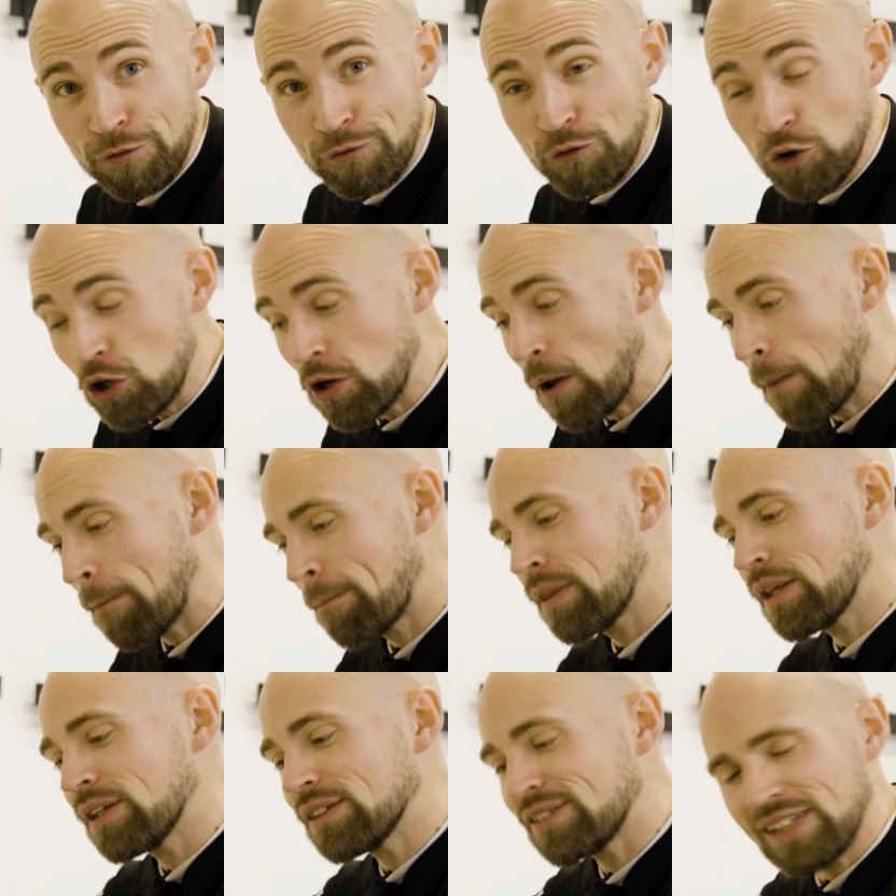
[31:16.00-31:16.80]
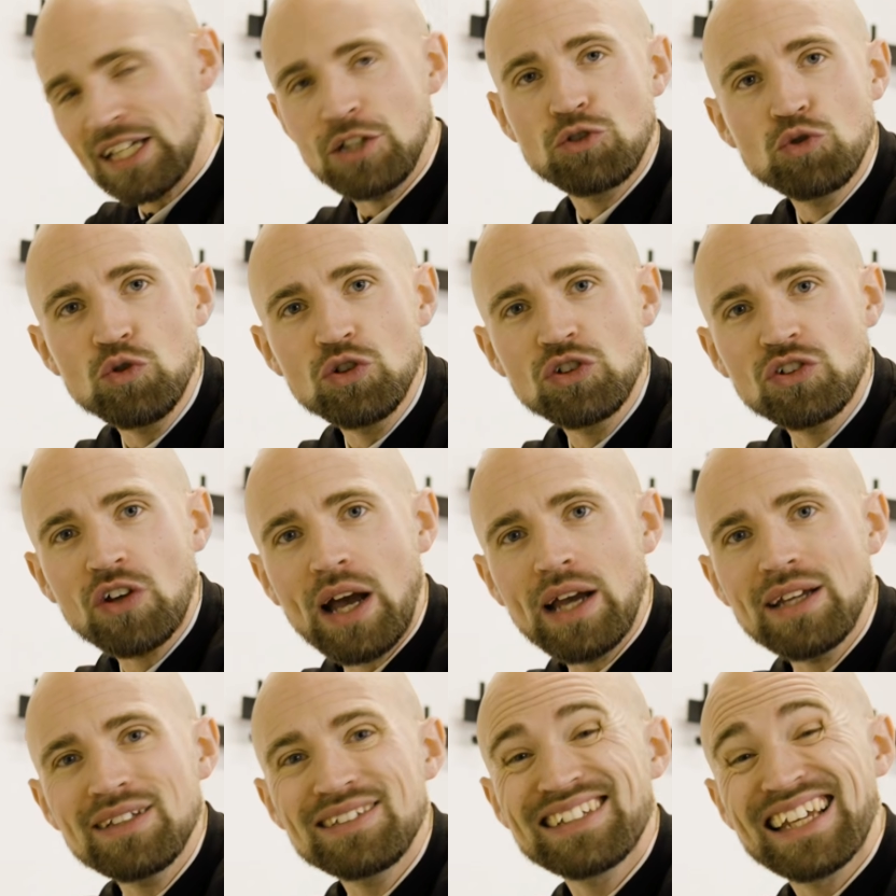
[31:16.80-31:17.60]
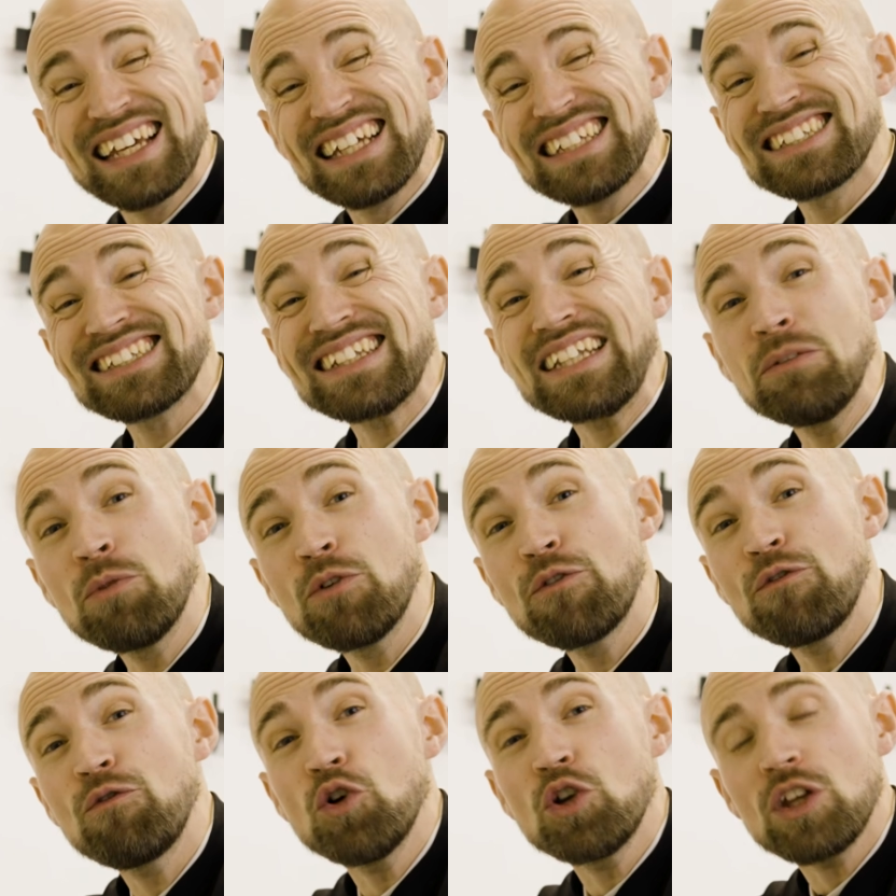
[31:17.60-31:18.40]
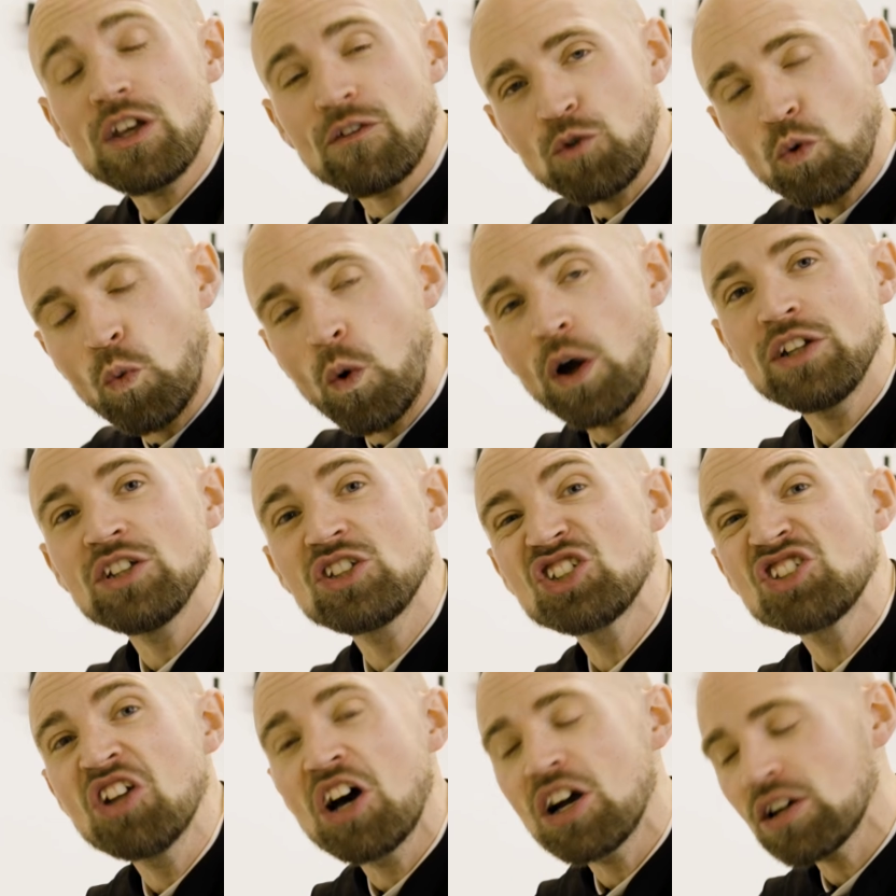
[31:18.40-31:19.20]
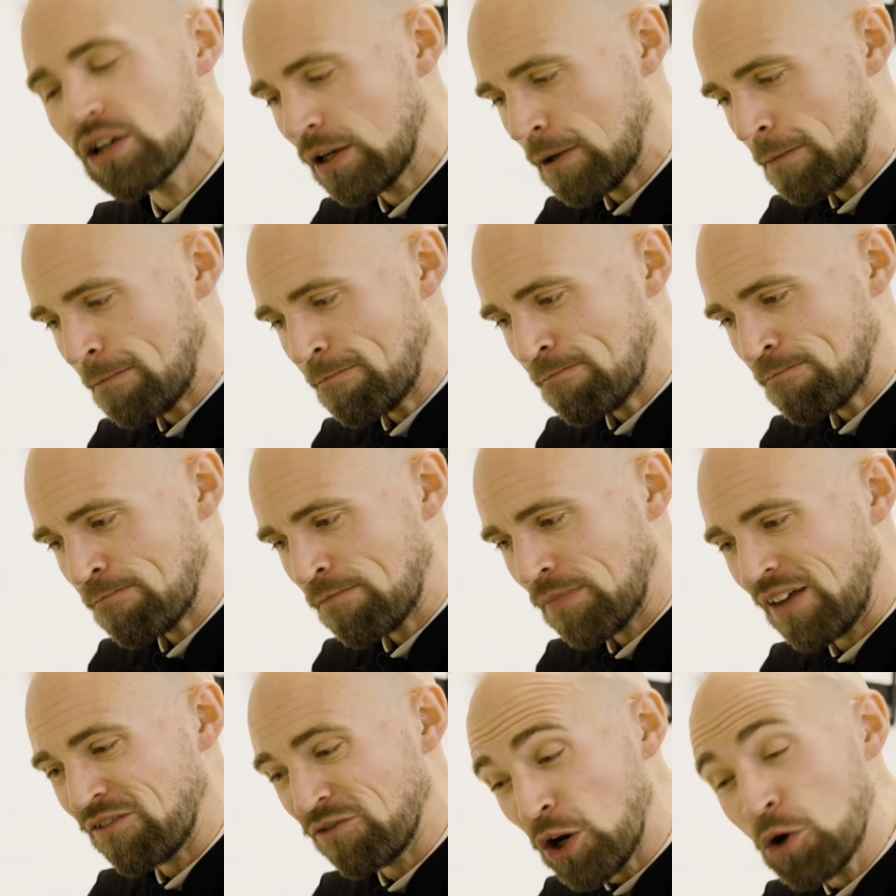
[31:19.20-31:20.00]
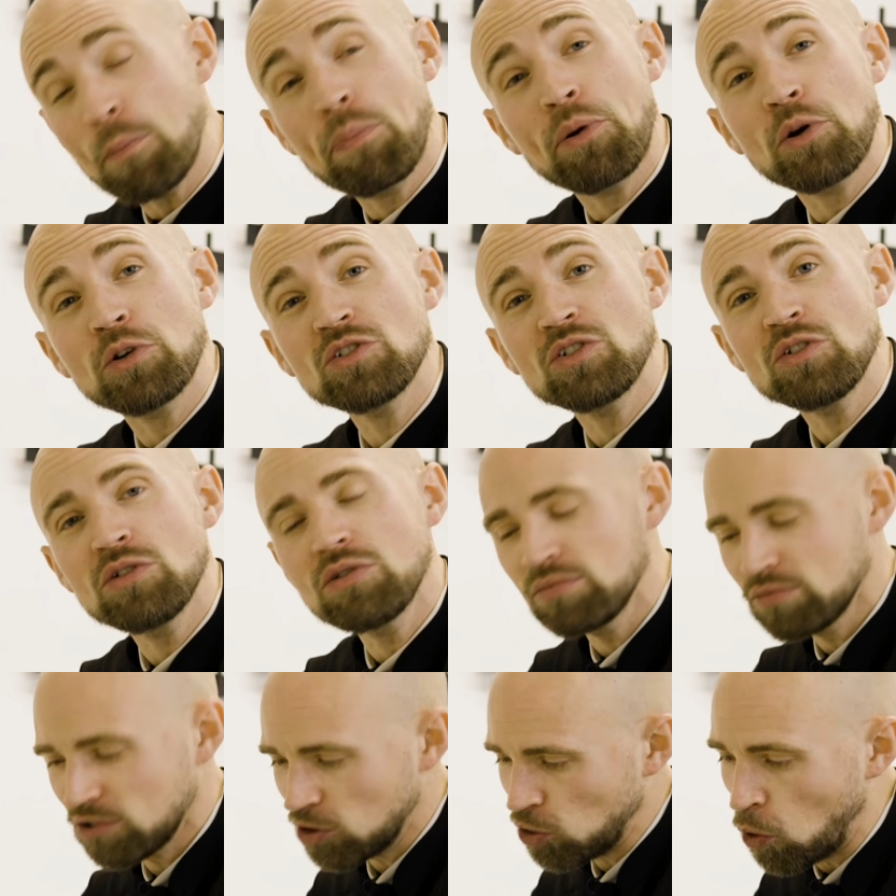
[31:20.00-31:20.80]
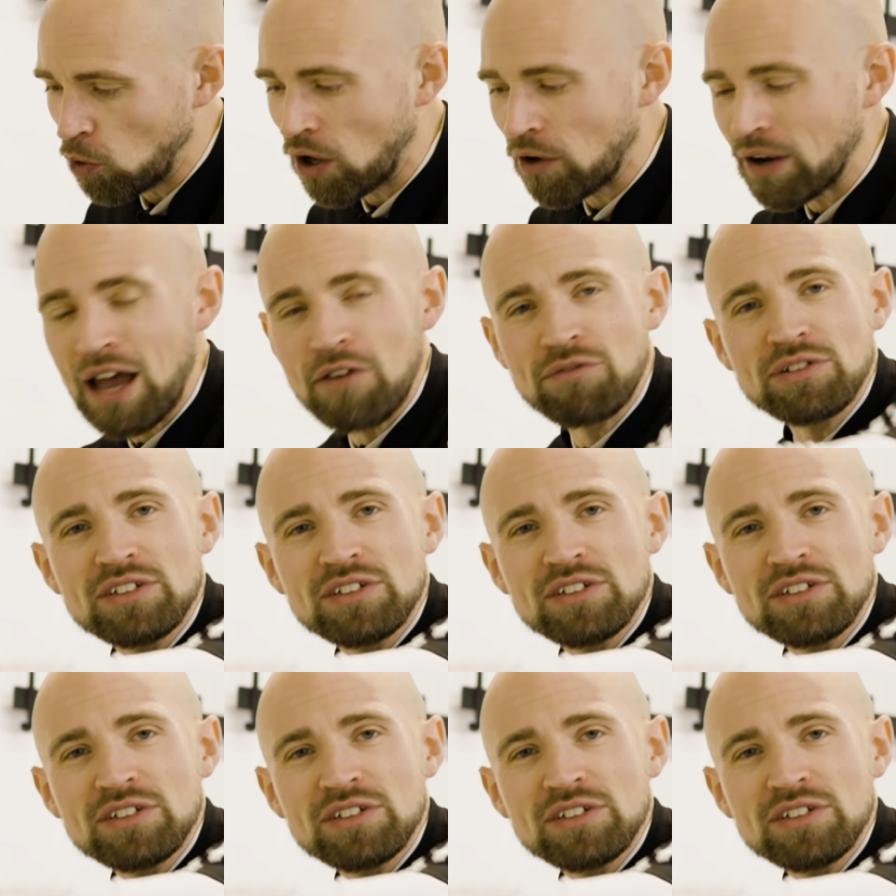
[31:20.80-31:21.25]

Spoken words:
foot, stay true to size, slimmer foot, if you want it snug, very personal, go down half a